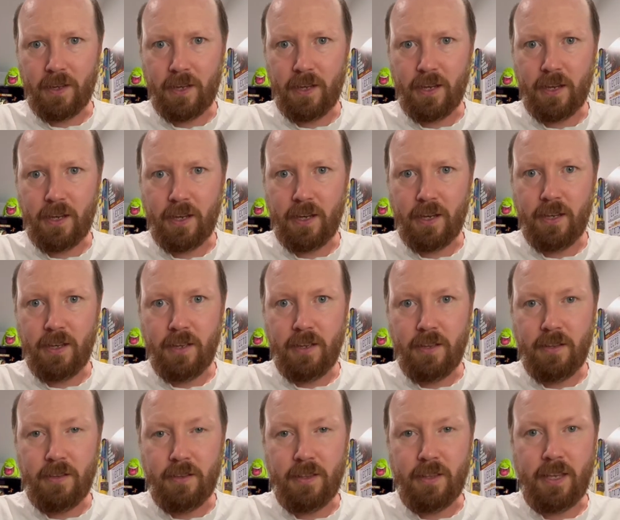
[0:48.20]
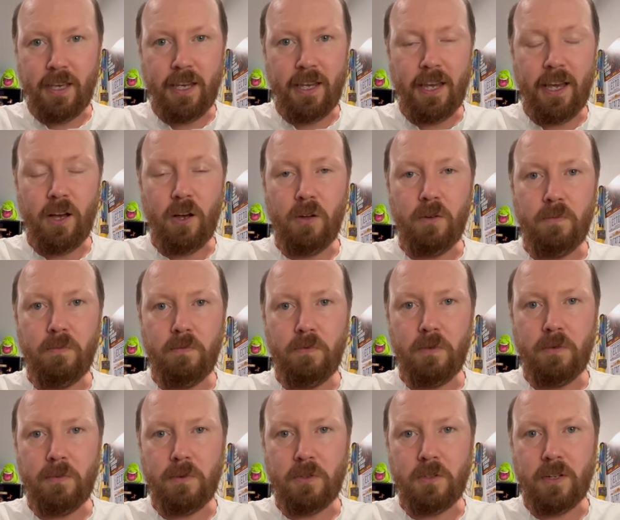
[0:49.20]
Uh, they're held
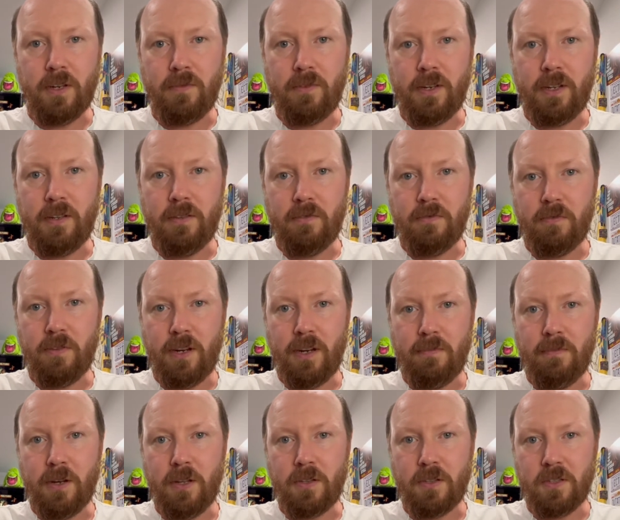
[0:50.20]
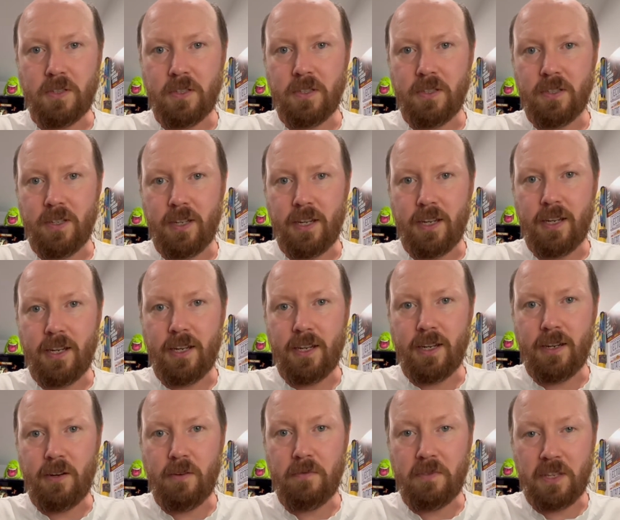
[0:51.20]
pretty much every three months
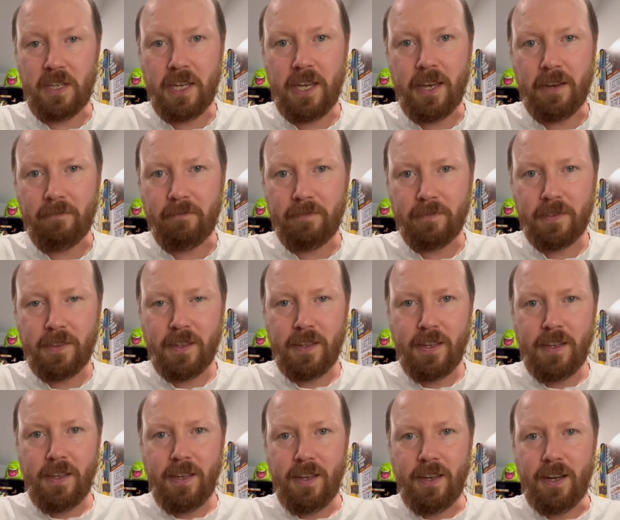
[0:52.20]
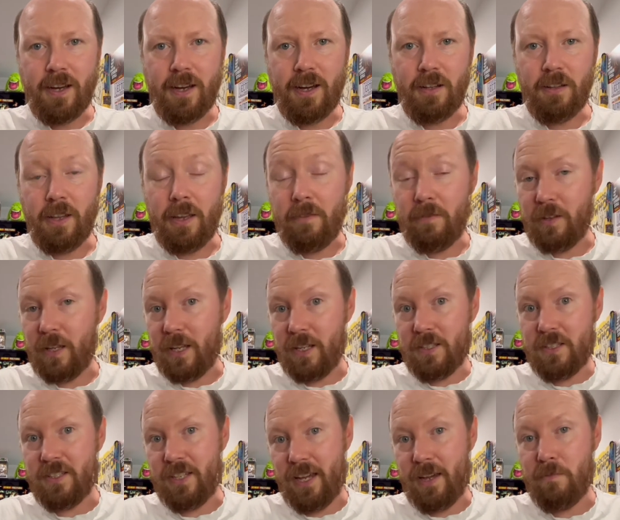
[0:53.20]
uh, of the year. Uh, leave
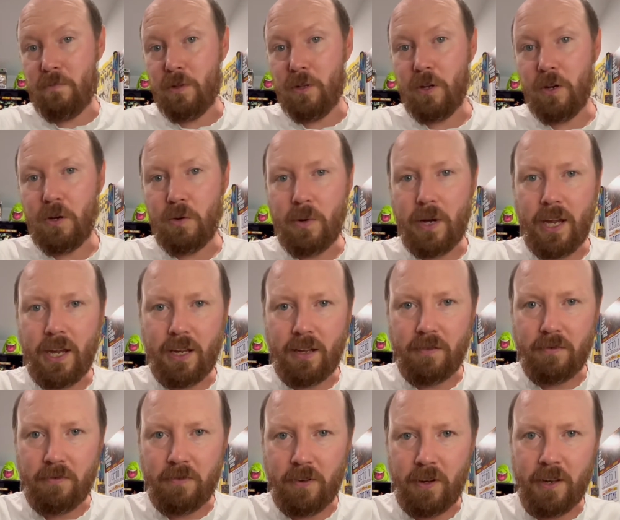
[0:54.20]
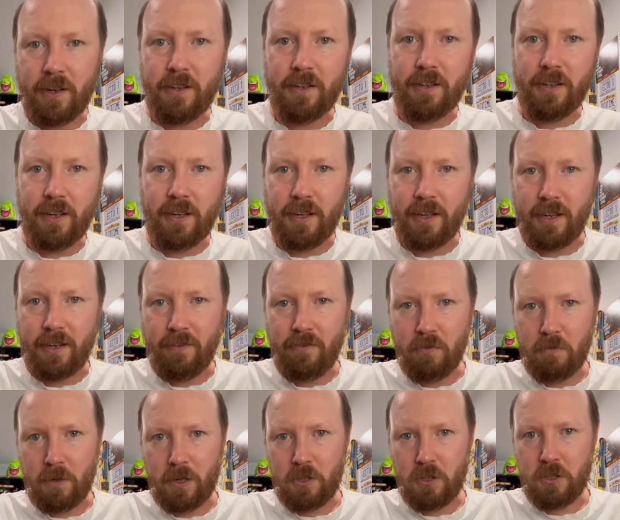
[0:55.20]
links down below where you can find
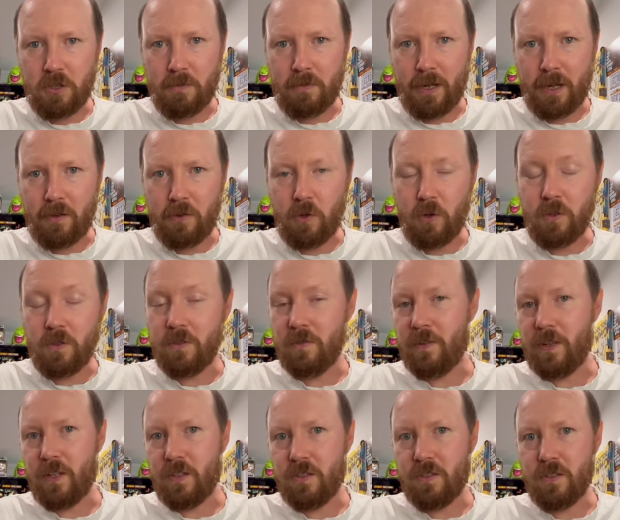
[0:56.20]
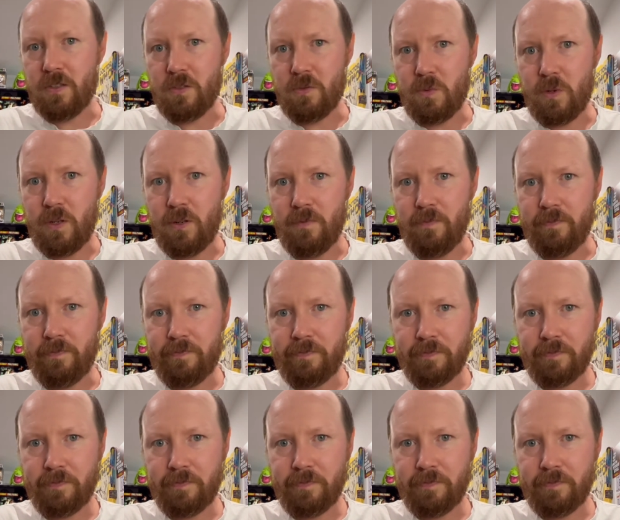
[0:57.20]
information about those events as well.